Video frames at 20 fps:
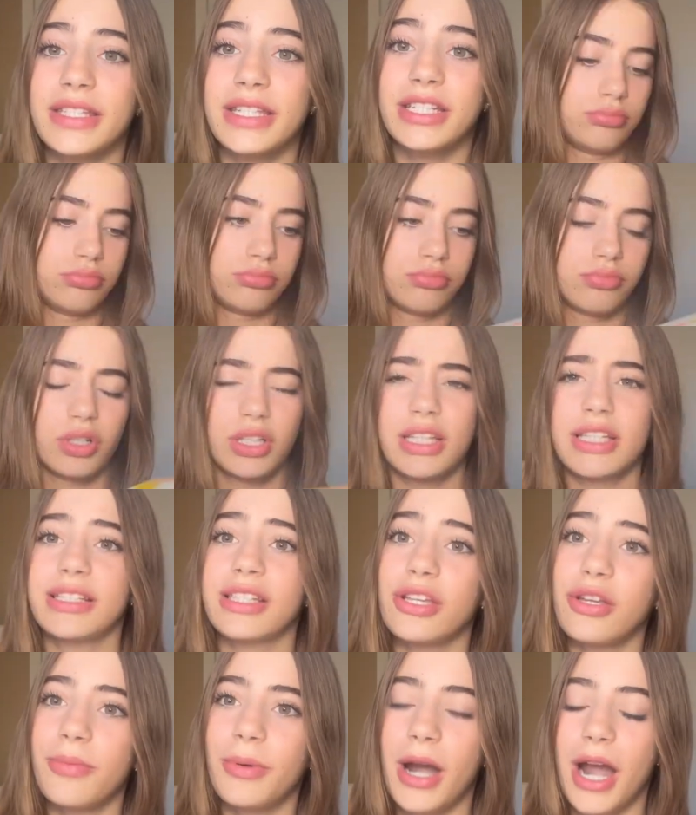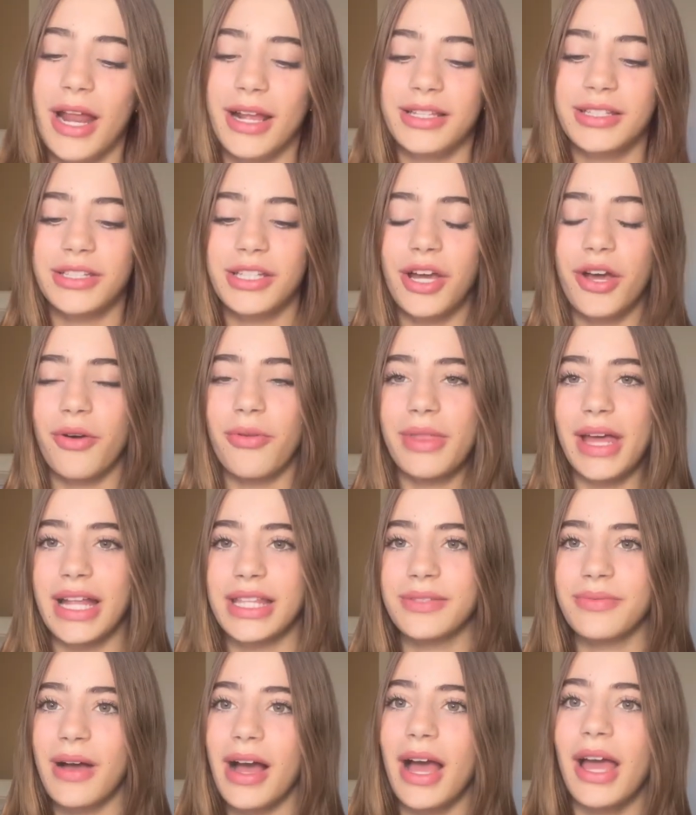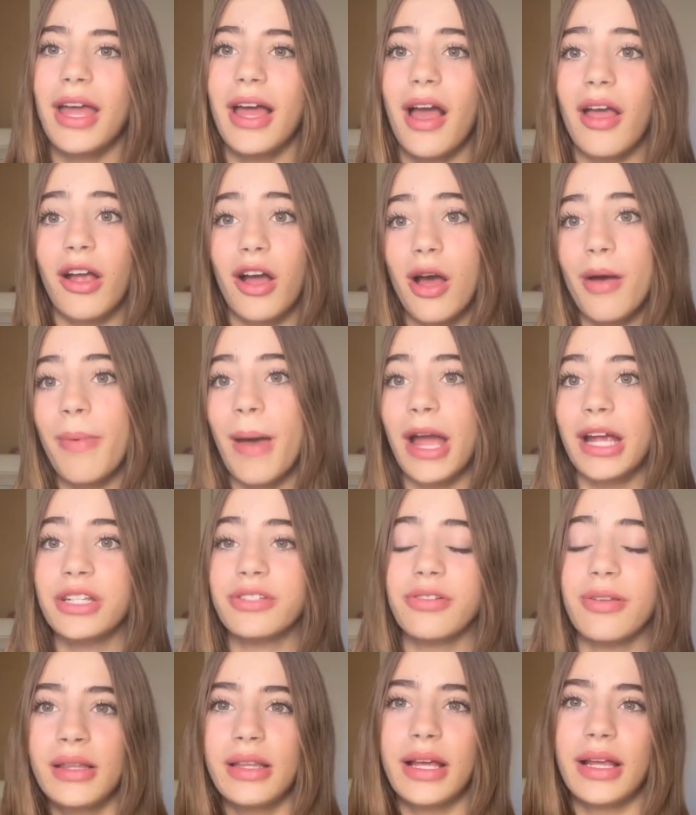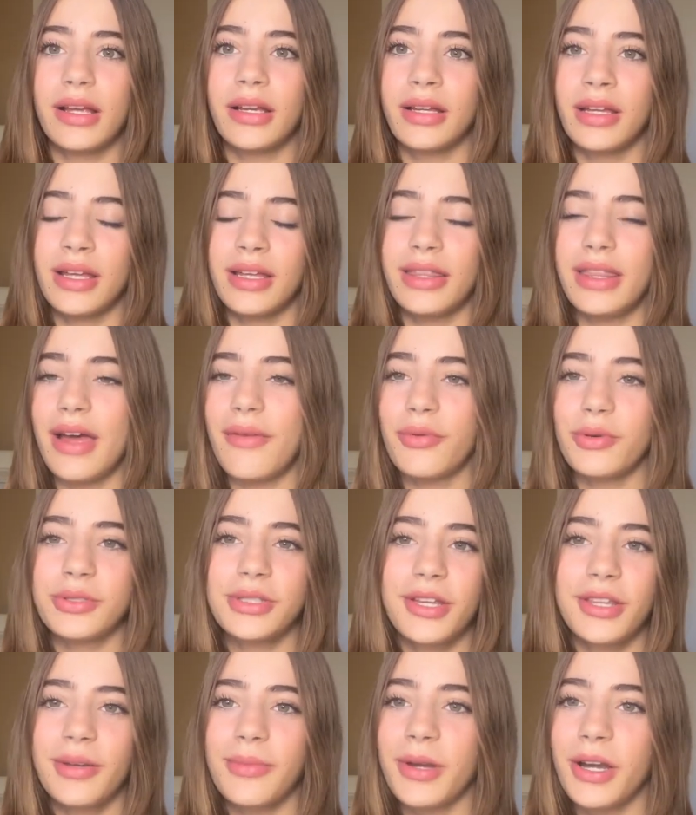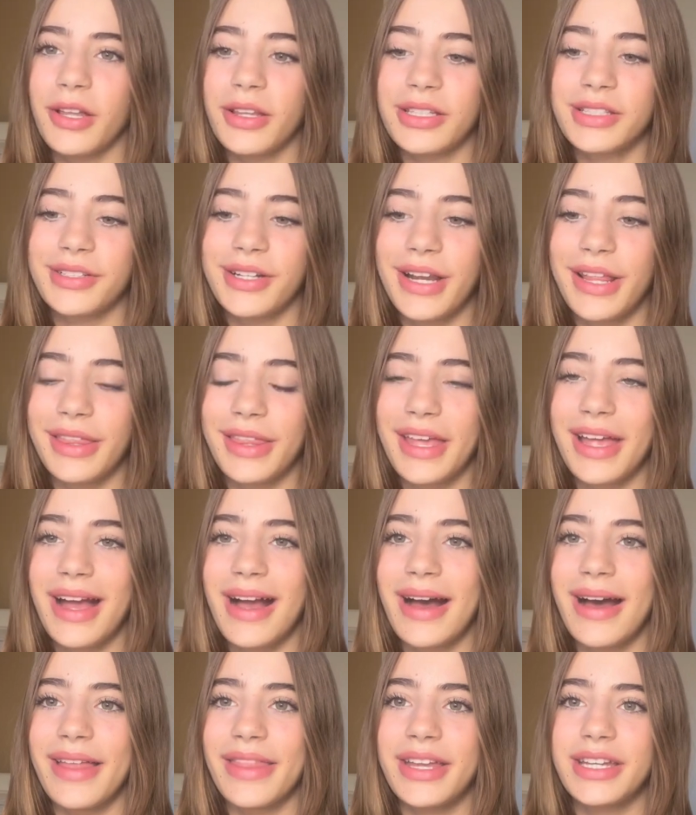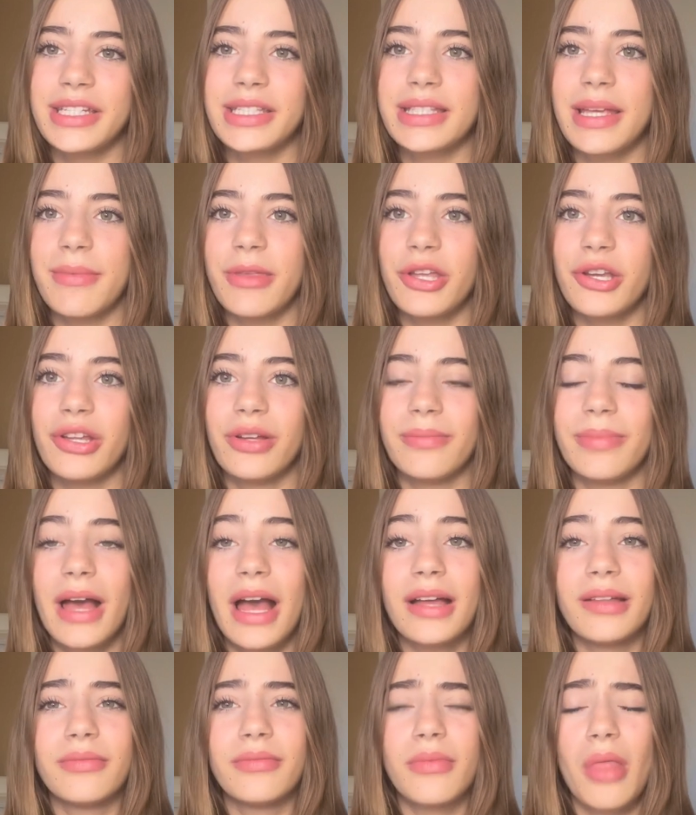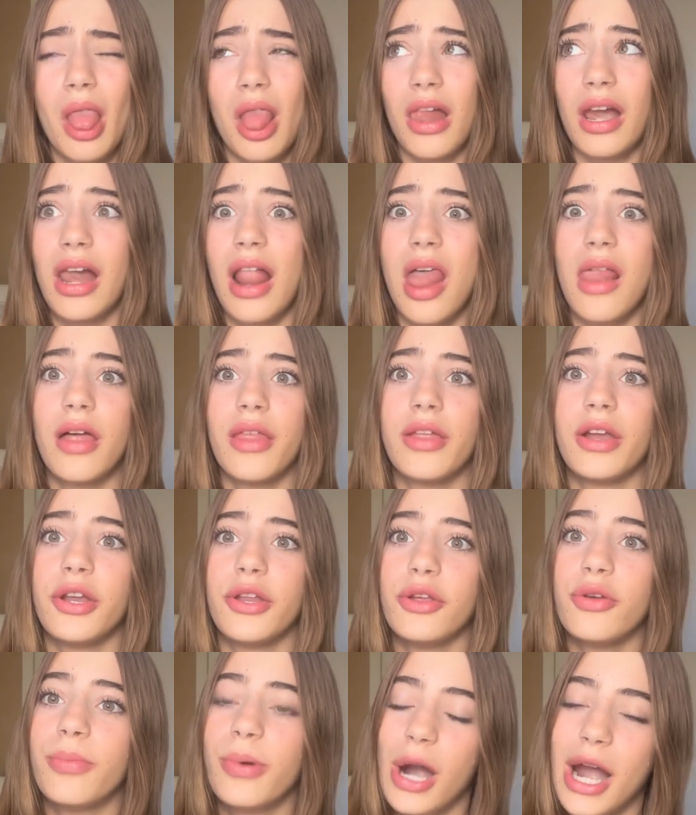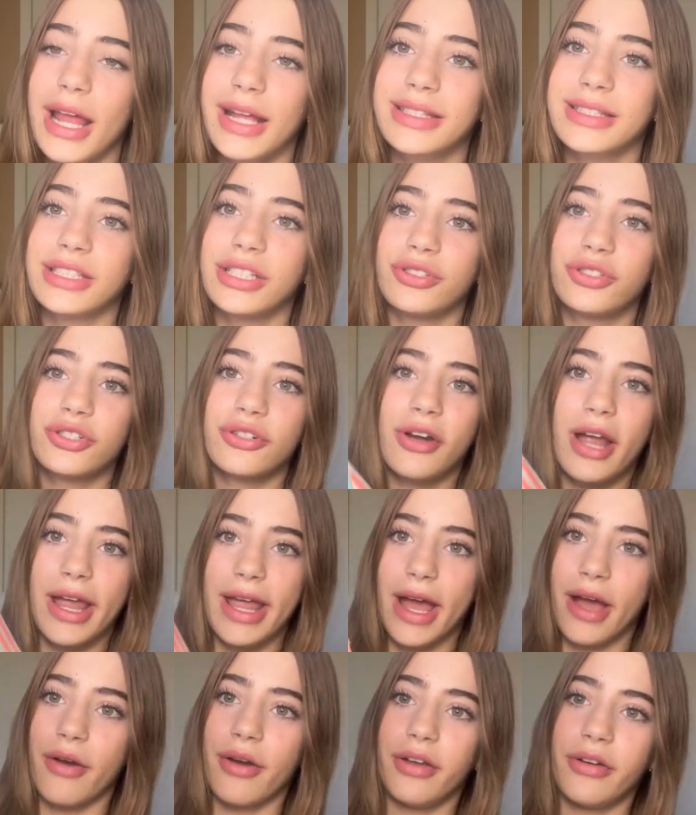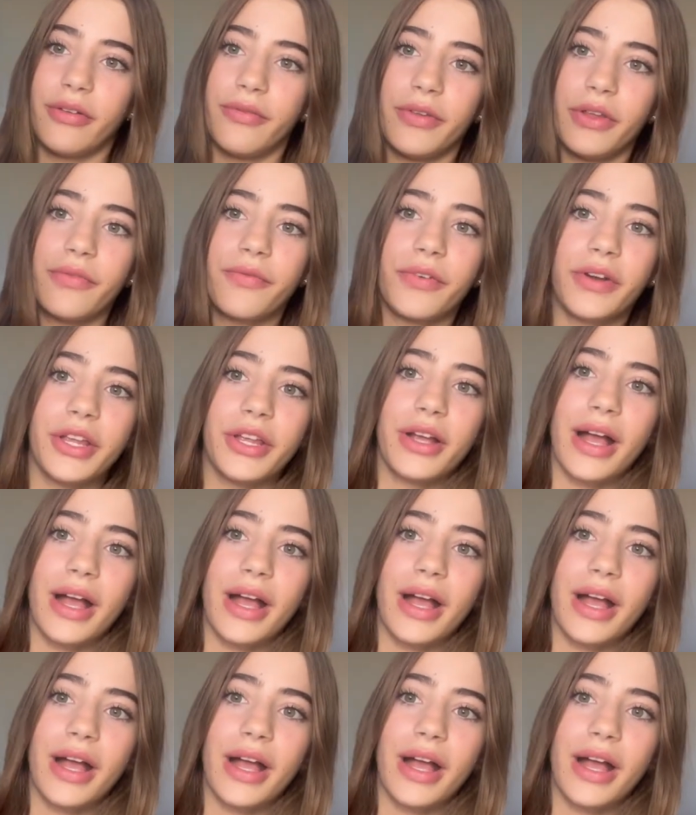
did release a new product, so that's why I got a package from, like, never was on their PR list or anything. They just sent me their new product to try out and review for you